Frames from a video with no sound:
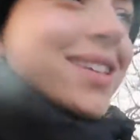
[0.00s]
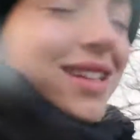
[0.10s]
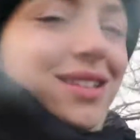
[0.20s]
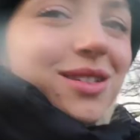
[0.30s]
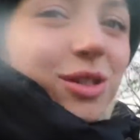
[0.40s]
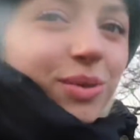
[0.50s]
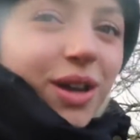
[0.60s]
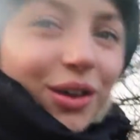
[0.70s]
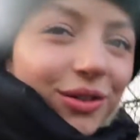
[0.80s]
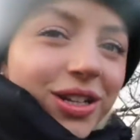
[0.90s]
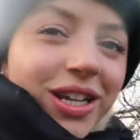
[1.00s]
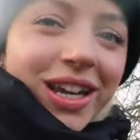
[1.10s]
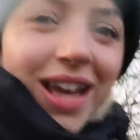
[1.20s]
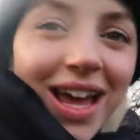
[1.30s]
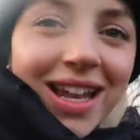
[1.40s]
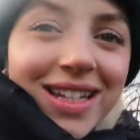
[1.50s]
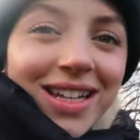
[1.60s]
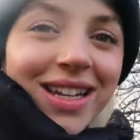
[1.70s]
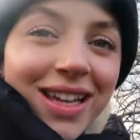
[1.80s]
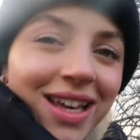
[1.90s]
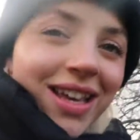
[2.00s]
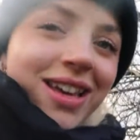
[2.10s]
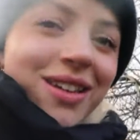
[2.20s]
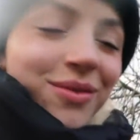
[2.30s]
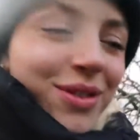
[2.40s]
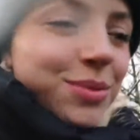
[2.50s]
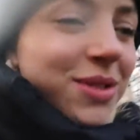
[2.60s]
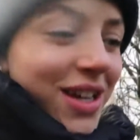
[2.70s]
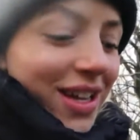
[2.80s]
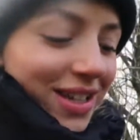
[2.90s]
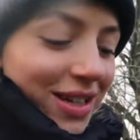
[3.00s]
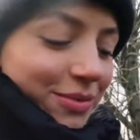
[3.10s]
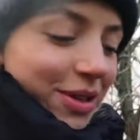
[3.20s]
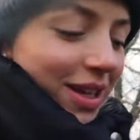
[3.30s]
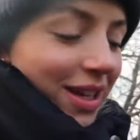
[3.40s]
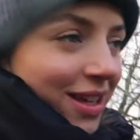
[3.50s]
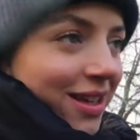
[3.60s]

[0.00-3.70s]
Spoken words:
it's super cold and we're super tired, aren't we?